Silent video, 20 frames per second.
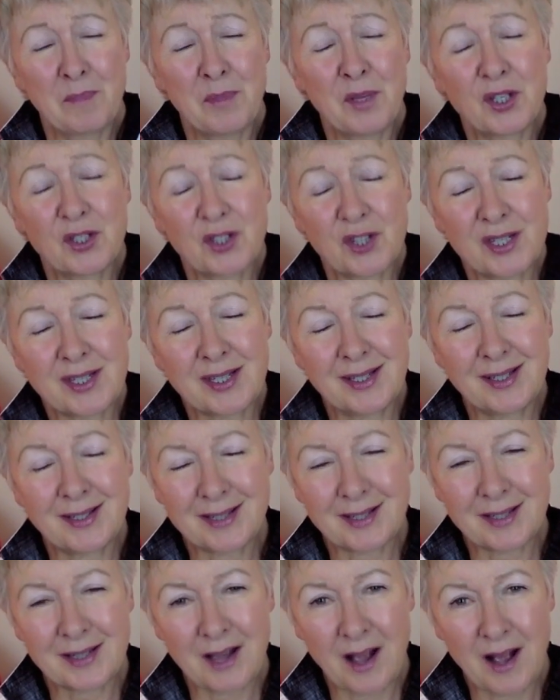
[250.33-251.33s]
purchase
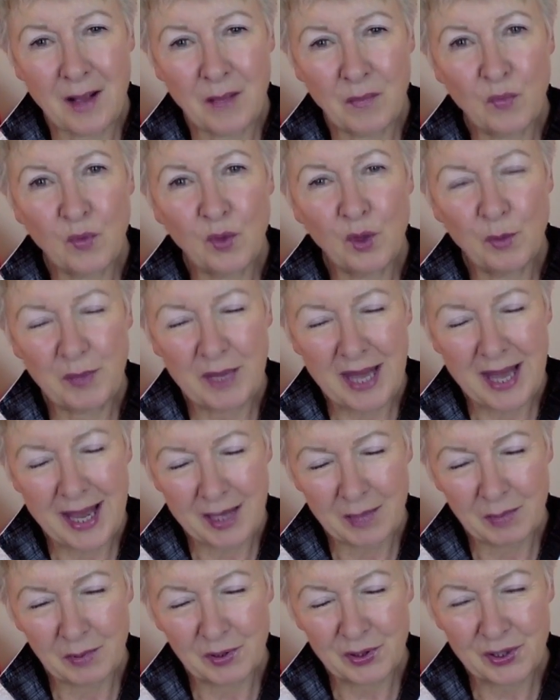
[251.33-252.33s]
it will be
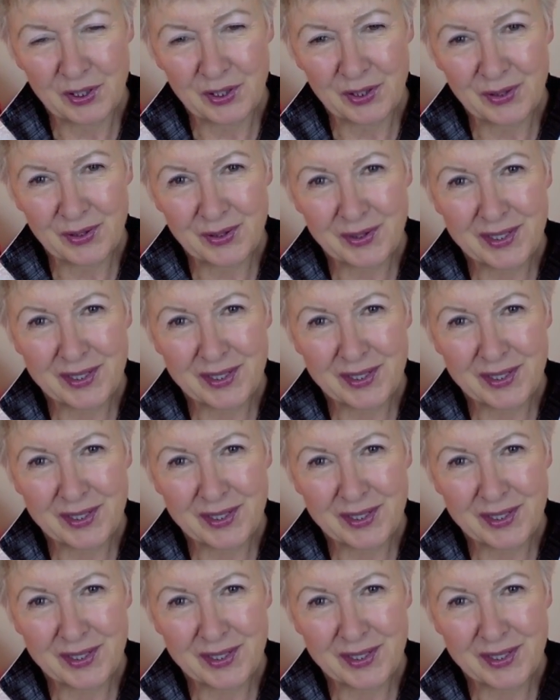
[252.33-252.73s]
able to.